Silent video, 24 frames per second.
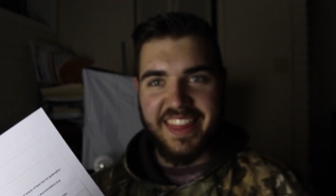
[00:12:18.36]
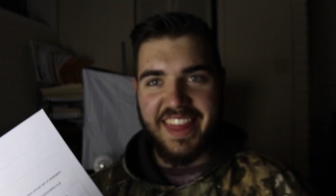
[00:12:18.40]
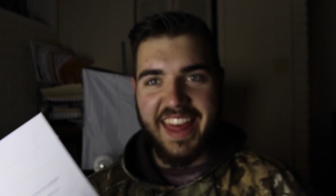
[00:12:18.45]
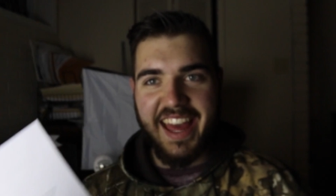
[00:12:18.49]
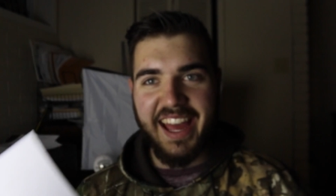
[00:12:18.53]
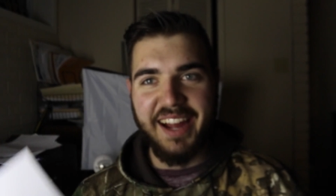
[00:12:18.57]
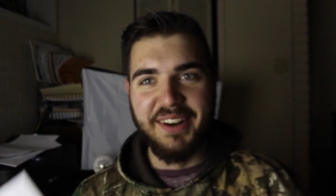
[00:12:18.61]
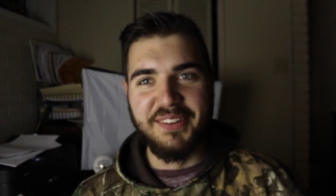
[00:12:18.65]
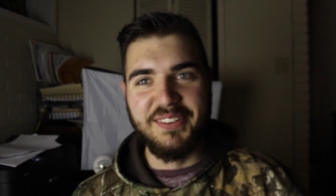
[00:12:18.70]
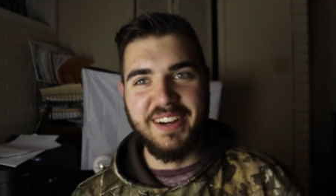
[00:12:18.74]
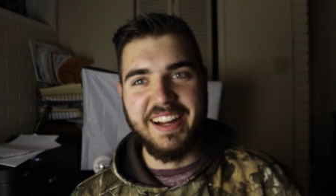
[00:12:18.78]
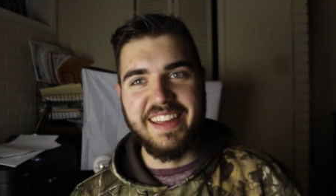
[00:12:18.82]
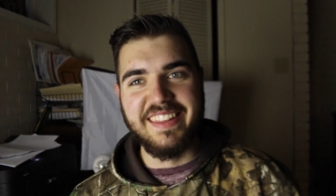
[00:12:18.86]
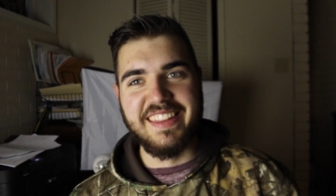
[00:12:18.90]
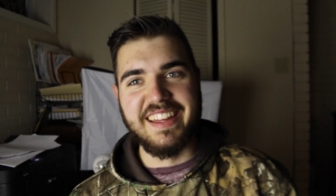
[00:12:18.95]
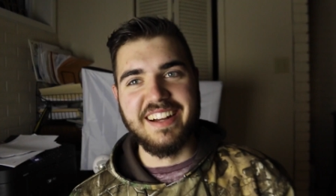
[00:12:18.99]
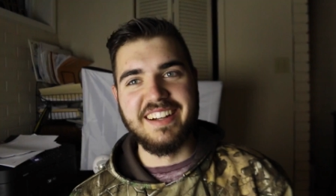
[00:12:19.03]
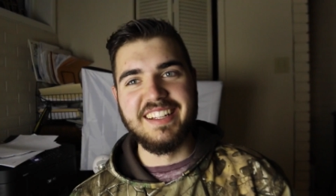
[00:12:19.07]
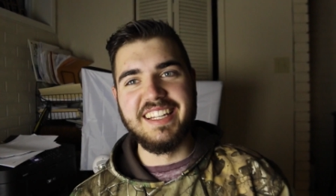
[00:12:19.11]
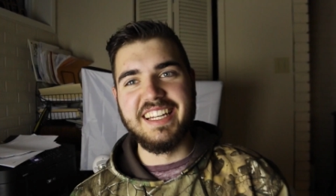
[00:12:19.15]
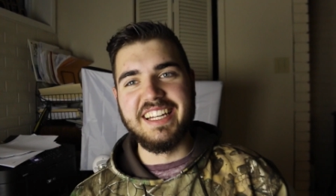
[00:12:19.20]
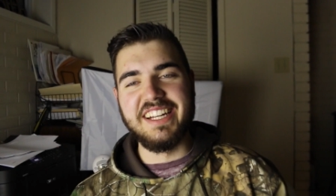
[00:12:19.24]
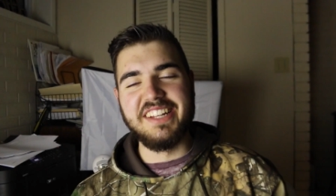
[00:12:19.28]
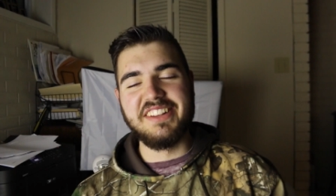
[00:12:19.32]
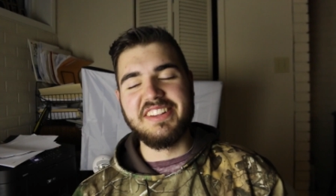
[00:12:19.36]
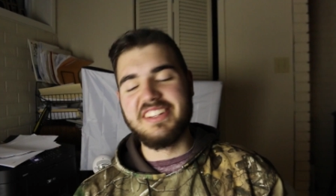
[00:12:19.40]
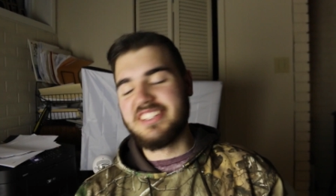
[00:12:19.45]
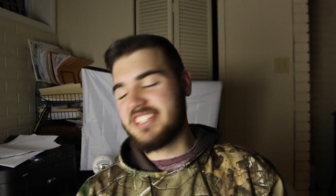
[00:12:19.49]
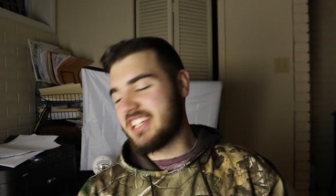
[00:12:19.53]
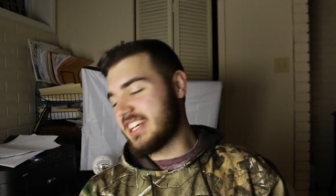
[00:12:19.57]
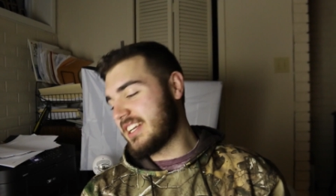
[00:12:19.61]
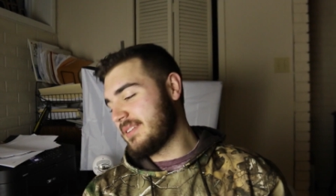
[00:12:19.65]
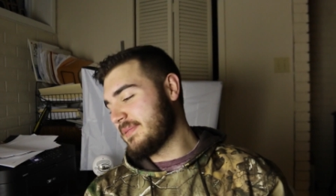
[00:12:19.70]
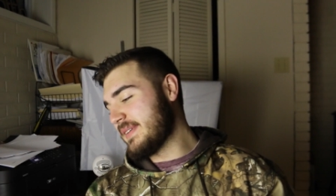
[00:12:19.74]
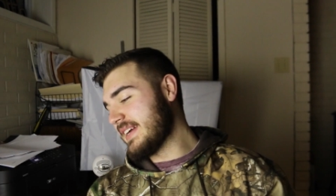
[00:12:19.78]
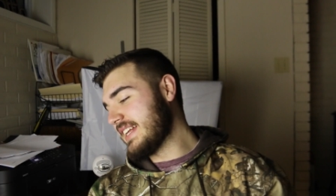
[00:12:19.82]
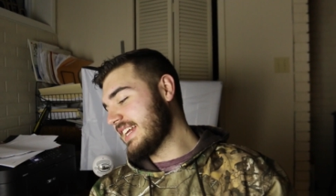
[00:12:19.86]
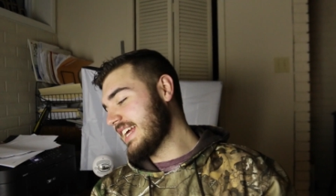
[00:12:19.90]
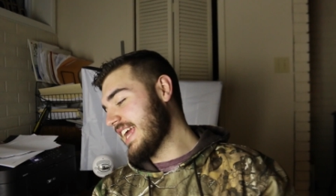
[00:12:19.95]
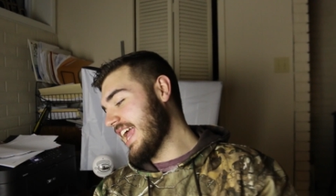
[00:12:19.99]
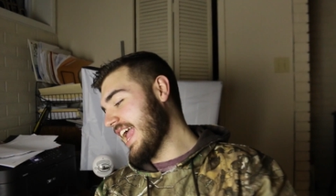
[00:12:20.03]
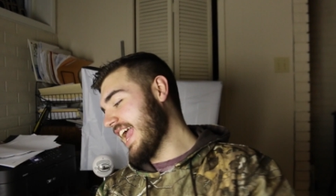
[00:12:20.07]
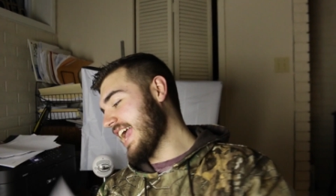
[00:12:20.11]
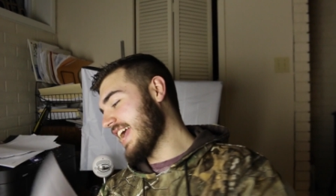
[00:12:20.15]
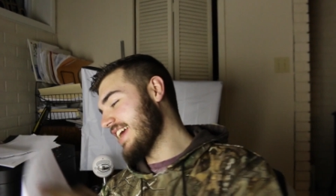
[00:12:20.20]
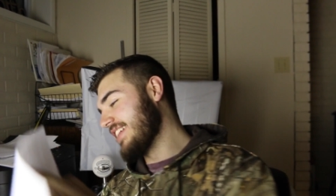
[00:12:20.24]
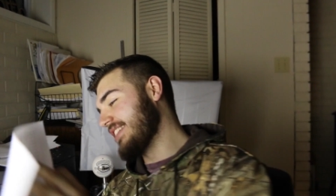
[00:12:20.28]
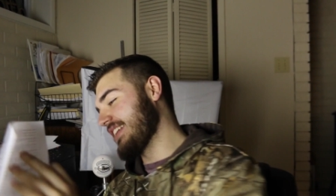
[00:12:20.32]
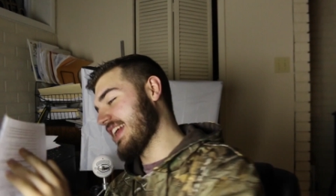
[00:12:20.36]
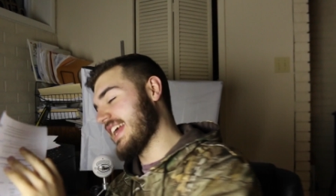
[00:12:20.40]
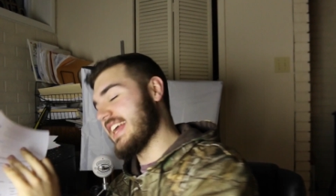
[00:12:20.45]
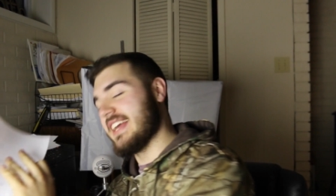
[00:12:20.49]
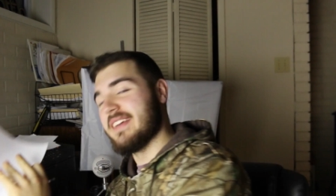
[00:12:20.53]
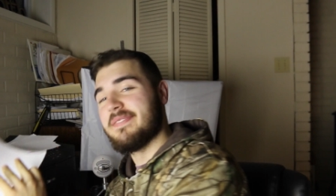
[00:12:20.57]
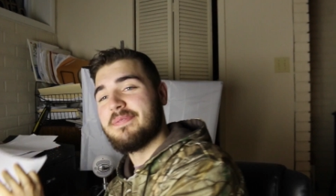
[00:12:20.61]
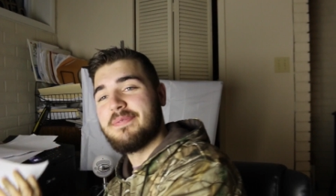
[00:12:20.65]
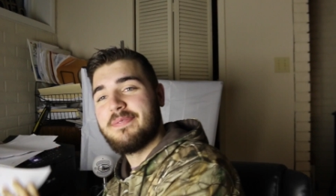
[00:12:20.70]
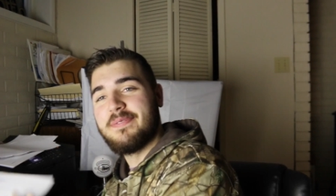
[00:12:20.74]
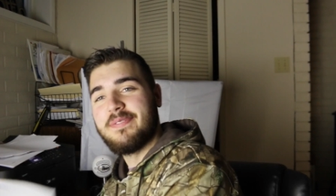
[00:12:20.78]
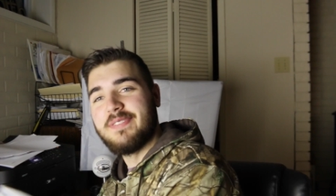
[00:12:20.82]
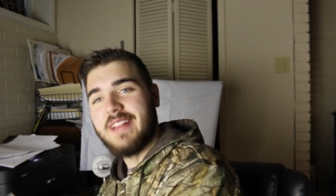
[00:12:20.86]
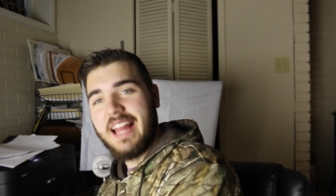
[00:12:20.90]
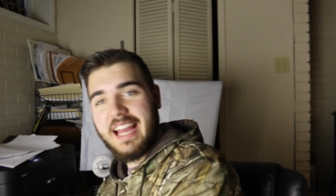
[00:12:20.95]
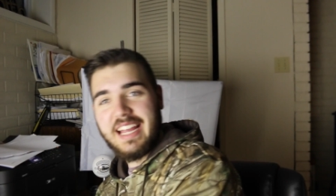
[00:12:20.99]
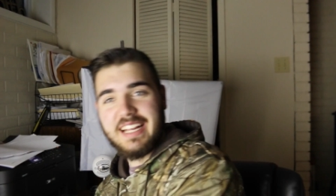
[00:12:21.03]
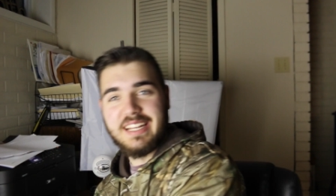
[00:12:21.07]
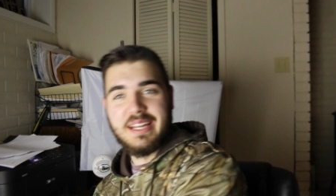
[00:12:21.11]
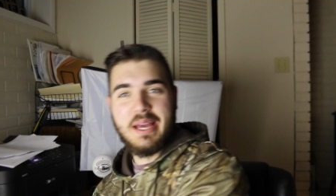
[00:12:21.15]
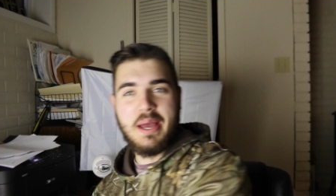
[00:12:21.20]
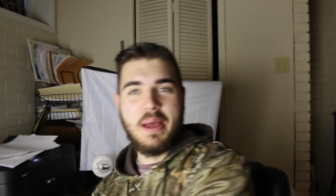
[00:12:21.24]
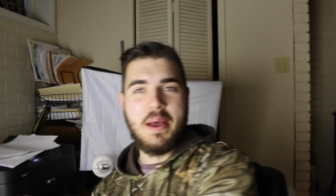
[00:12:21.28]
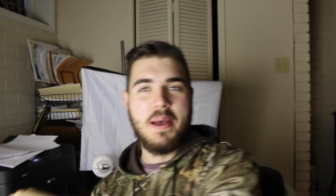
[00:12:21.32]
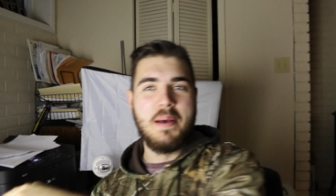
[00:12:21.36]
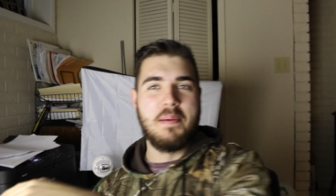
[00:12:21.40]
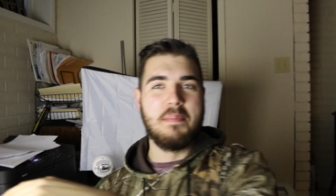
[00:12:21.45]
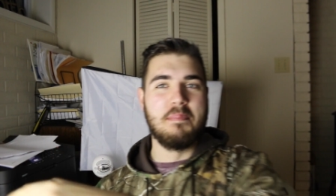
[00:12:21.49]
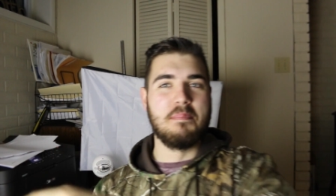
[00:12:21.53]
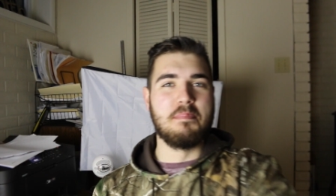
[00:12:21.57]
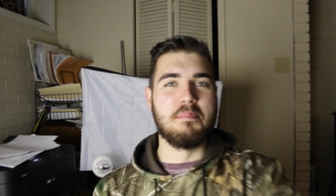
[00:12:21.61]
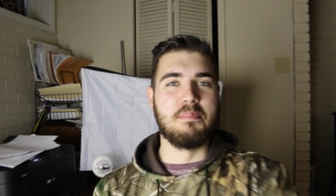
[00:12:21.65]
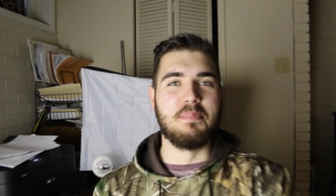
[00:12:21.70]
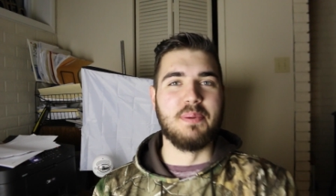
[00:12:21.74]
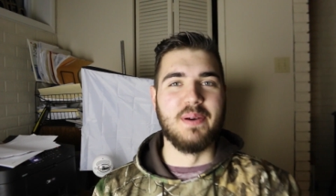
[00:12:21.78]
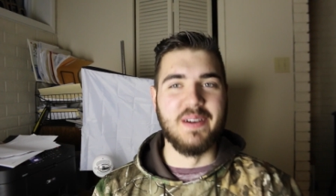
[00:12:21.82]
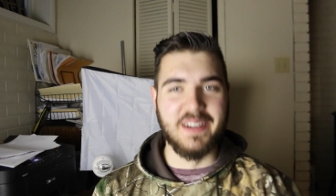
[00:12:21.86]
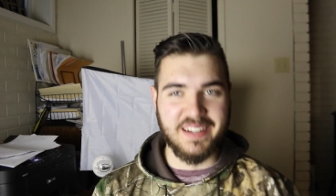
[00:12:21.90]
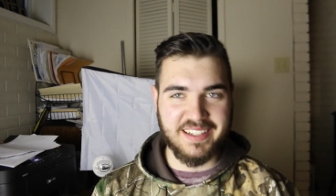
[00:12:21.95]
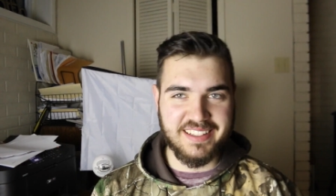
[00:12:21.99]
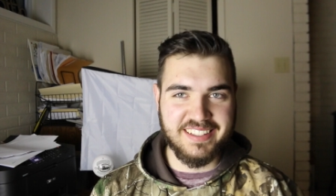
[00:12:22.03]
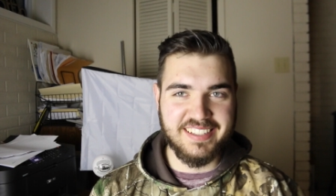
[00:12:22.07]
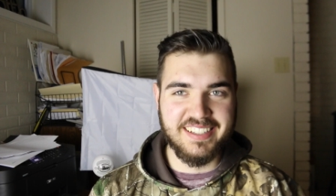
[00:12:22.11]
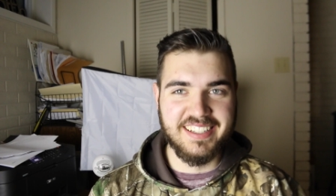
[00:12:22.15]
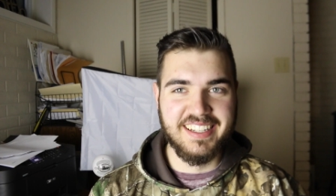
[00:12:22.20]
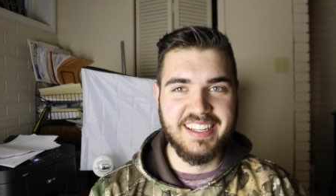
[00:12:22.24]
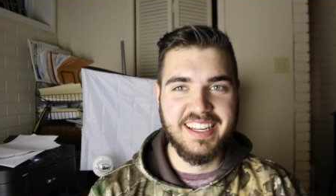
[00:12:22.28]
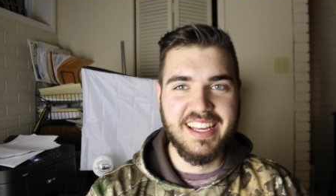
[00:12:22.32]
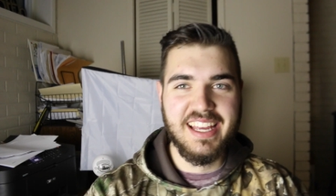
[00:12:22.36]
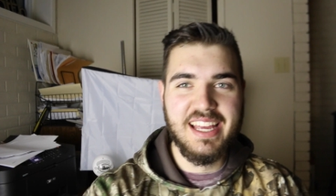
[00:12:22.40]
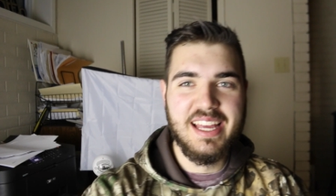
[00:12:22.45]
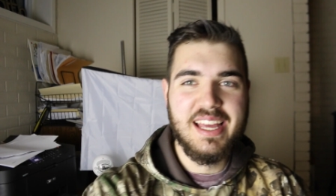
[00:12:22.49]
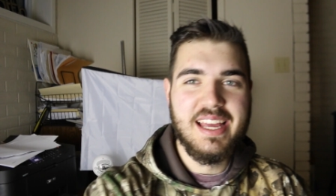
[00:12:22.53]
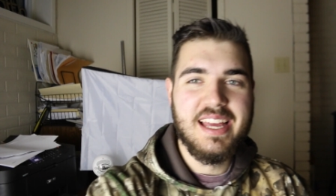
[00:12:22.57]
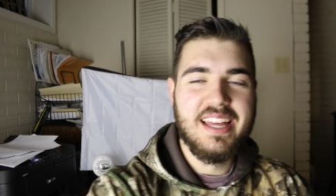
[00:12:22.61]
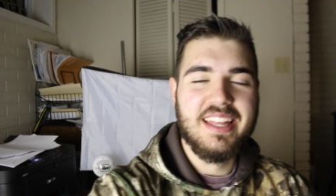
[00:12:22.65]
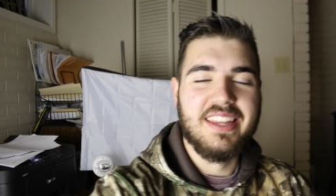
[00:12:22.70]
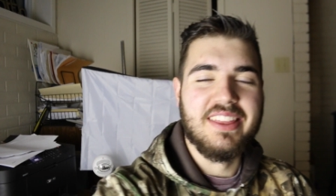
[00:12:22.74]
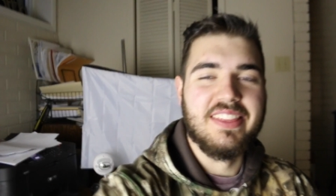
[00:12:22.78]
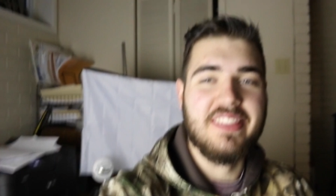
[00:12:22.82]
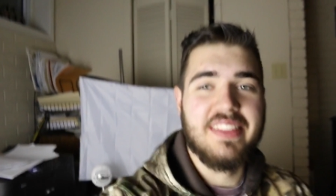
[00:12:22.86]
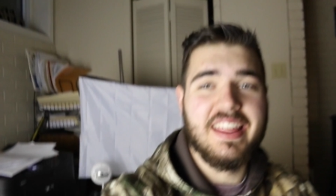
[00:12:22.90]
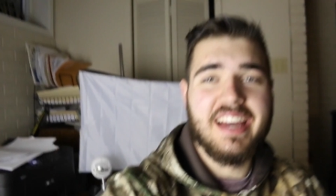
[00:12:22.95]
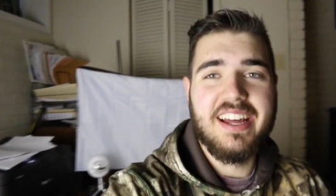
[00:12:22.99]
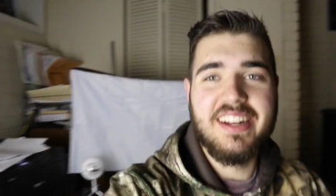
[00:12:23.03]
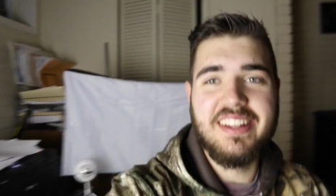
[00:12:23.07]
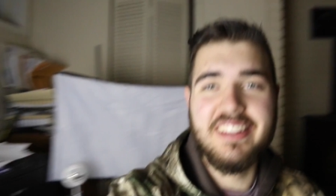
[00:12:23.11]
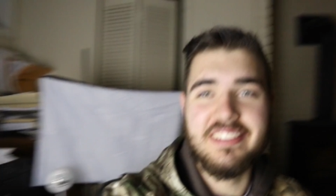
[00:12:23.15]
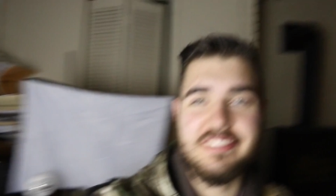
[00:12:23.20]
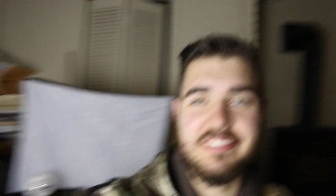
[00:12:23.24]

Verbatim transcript: That right there, ladies and gentlemen, is a flight booked. That